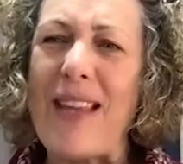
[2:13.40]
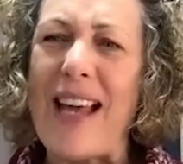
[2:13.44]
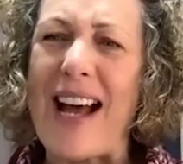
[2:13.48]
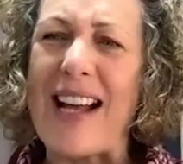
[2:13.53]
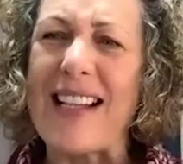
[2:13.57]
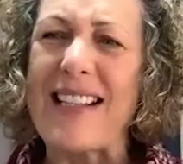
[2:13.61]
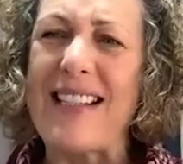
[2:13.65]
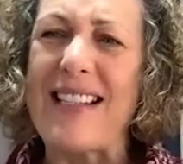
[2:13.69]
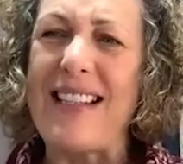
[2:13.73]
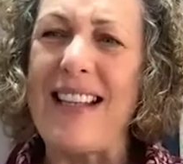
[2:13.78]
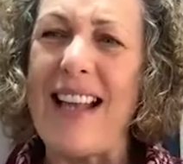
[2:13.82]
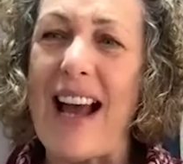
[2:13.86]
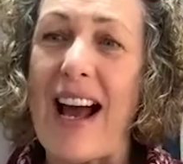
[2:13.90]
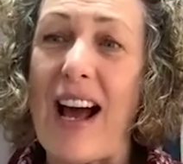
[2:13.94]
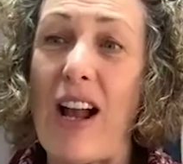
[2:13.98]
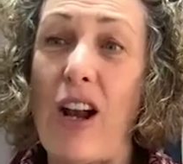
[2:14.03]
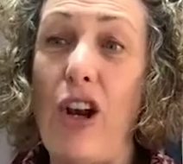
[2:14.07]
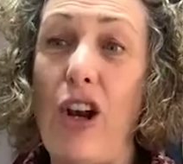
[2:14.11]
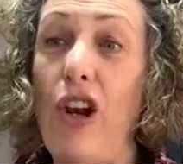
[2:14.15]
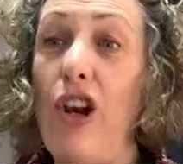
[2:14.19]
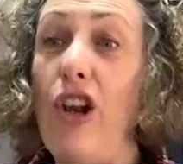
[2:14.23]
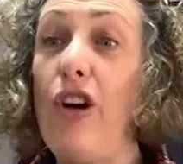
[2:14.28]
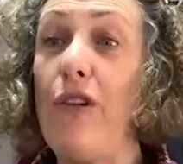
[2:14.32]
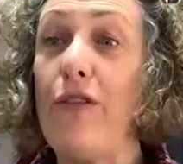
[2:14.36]
I, I
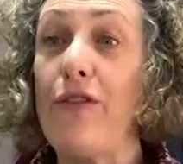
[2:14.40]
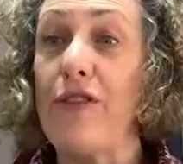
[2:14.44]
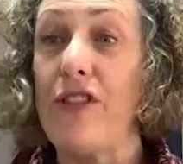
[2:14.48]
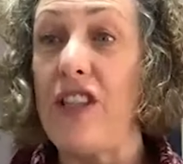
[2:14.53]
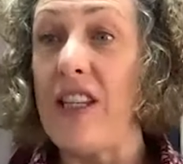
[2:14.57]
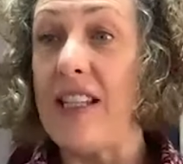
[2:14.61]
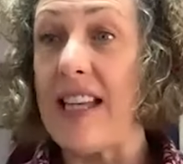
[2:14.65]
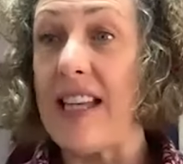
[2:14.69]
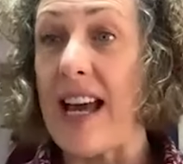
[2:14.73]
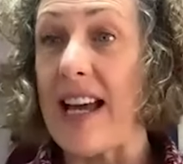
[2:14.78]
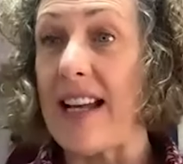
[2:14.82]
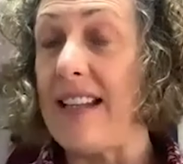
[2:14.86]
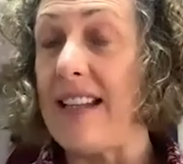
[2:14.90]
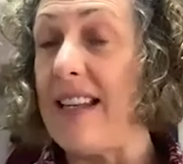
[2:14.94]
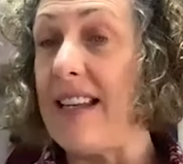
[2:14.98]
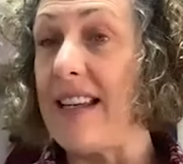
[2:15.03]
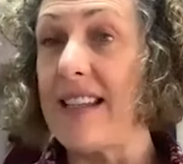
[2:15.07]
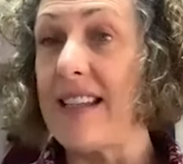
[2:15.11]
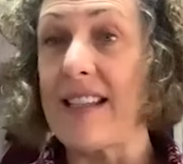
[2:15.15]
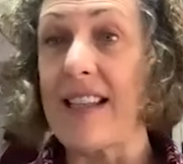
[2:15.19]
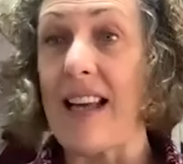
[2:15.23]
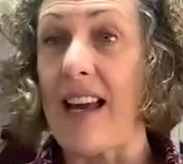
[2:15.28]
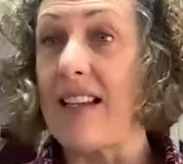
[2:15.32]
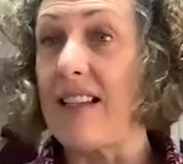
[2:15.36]
loved the technique
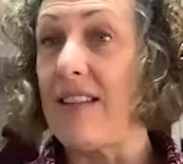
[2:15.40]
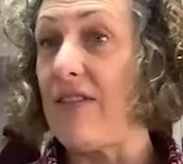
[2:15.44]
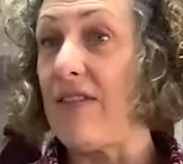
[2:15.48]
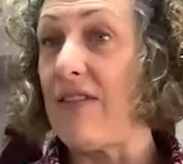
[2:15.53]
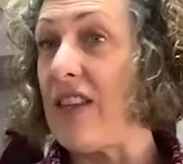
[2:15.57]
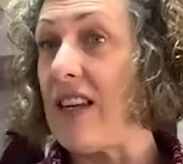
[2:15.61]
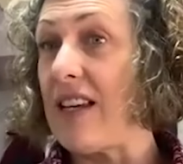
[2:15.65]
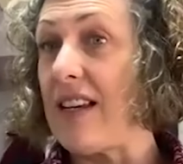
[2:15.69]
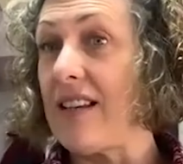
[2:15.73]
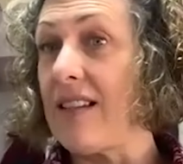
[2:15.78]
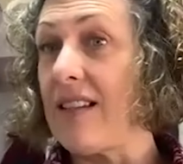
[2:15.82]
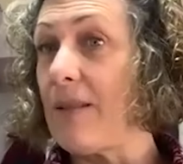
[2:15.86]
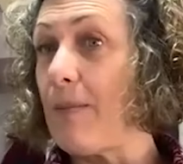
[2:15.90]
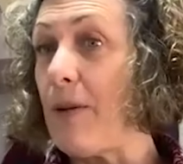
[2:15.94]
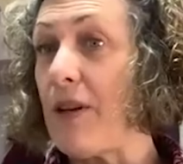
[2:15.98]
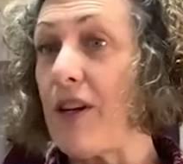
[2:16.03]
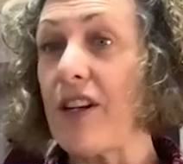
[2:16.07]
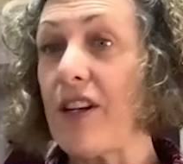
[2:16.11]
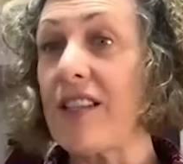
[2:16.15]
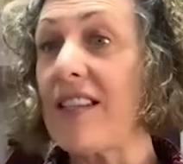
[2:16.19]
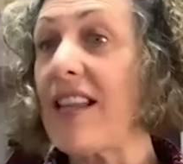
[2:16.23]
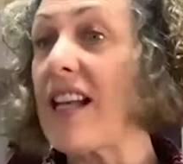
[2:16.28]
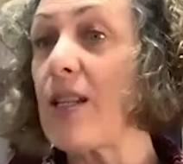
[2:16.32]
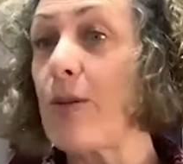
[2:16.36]
side of things
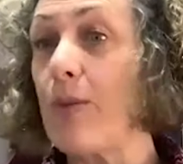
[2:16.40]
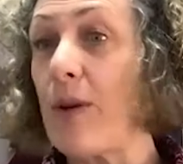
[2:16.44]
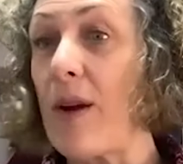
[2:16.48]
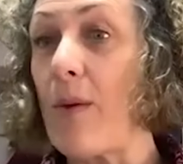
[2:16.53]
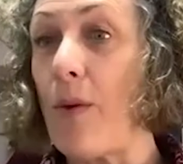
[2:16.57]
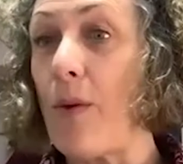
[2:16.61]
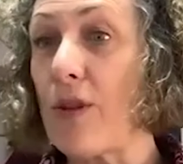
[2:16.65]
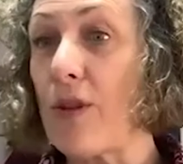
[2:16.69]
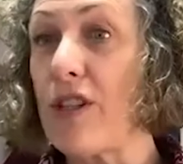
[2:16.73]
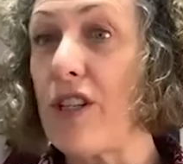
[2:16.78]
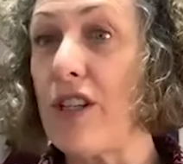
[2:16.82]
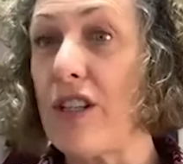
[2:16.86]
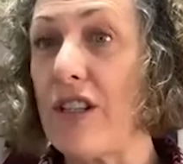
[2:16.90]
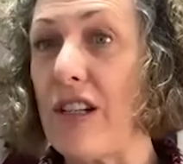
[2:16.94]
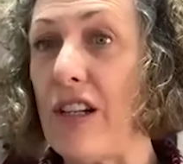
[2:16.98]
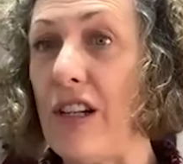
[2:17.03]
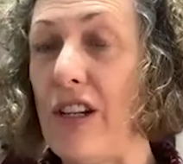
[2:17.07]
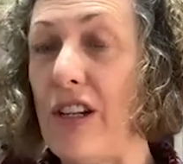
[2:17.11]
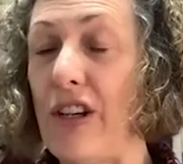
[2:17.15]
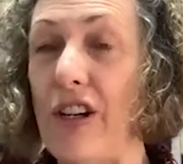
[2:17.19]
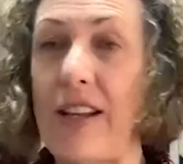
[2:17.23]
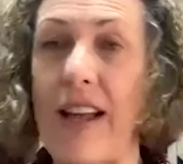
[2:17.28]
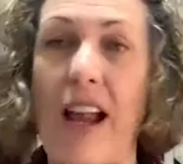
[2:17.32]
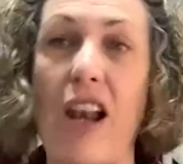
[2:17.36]
because that's what I wanted to learn.